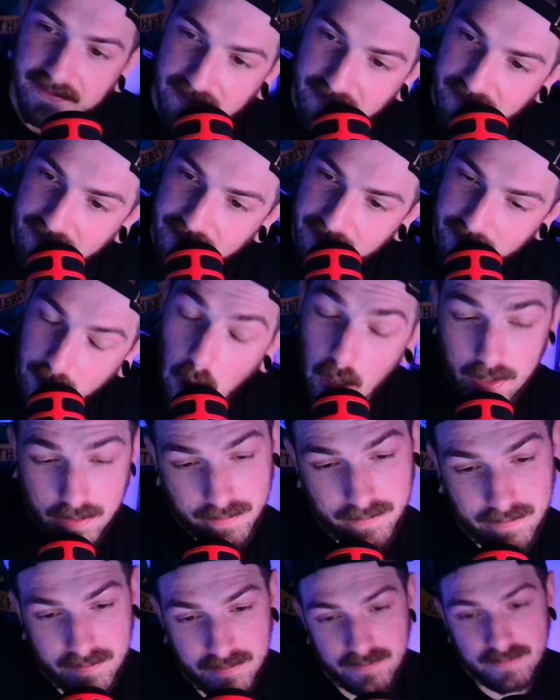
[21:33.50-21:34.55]
Look,
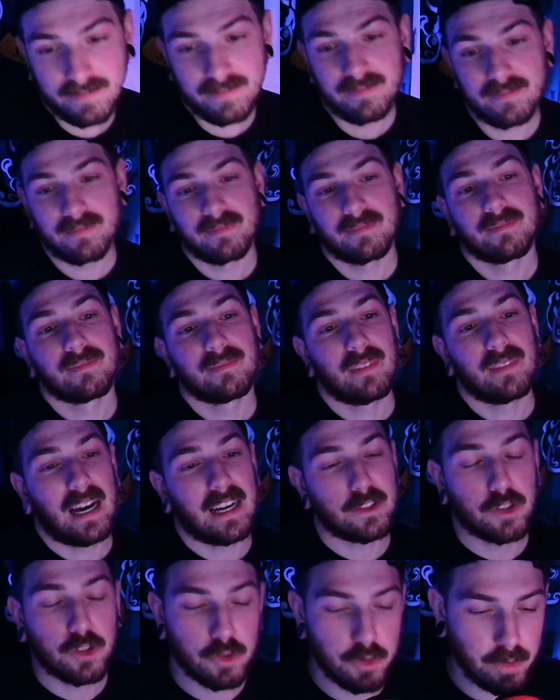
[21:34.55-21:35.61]
I
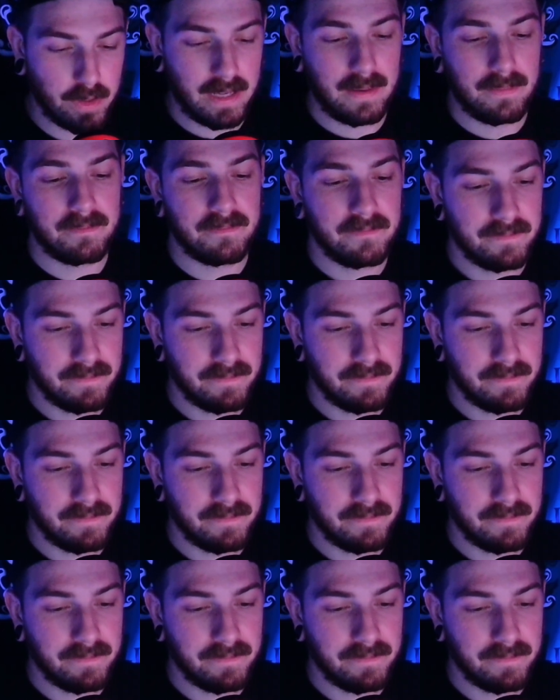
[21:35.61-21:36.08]
stream